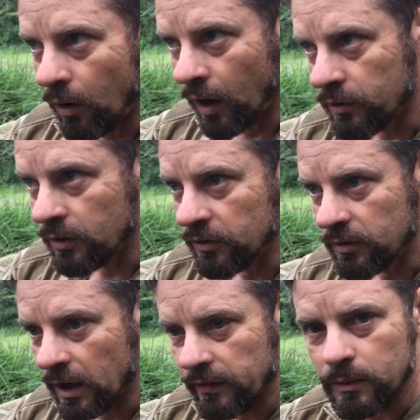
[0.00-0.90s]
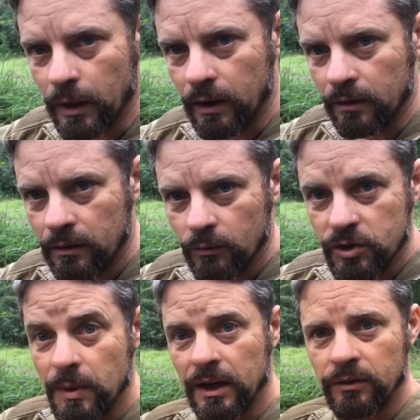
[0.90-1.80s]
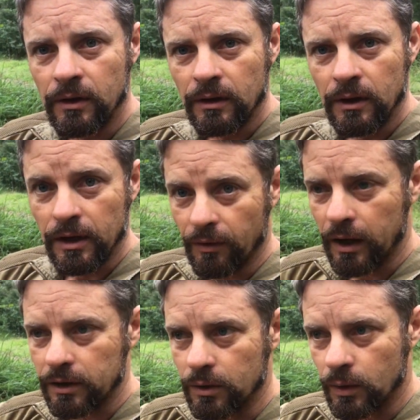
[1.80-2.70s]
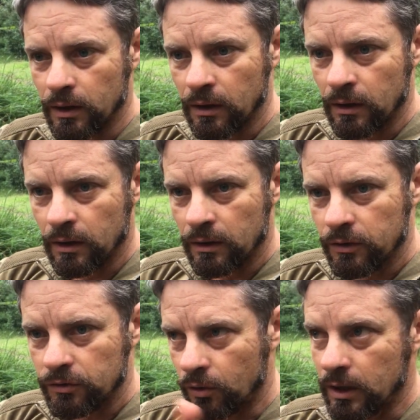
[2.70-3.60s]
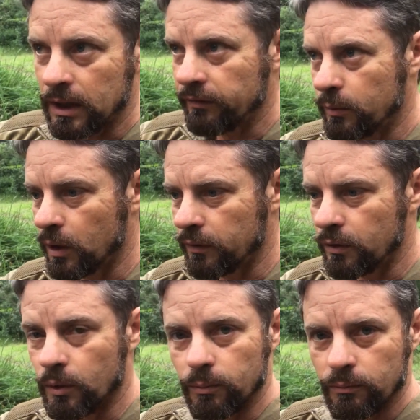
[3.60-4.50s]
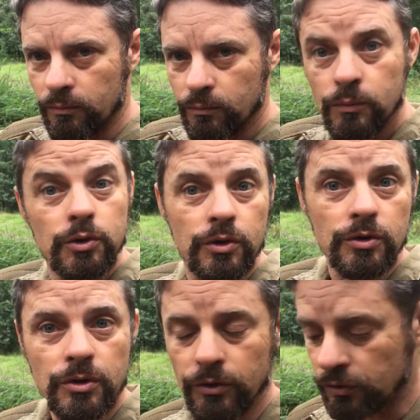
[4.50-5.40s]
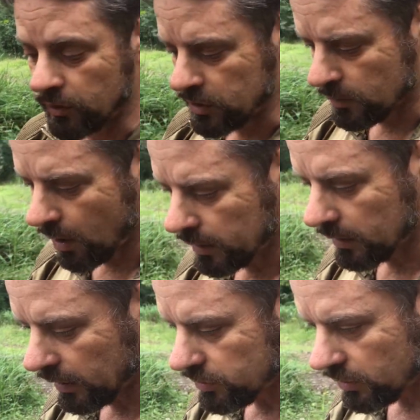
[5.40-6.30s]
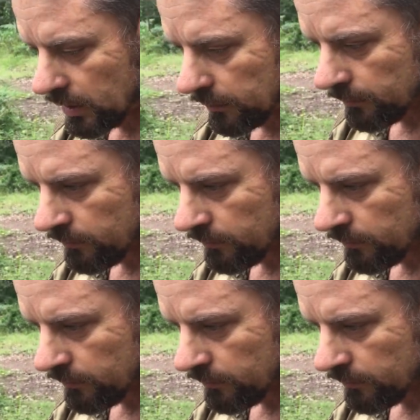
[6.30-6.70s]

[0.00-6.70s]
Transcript: I do this everywhere, which means if I can do it, so can every one of you, should you choose to set your mind in that journey.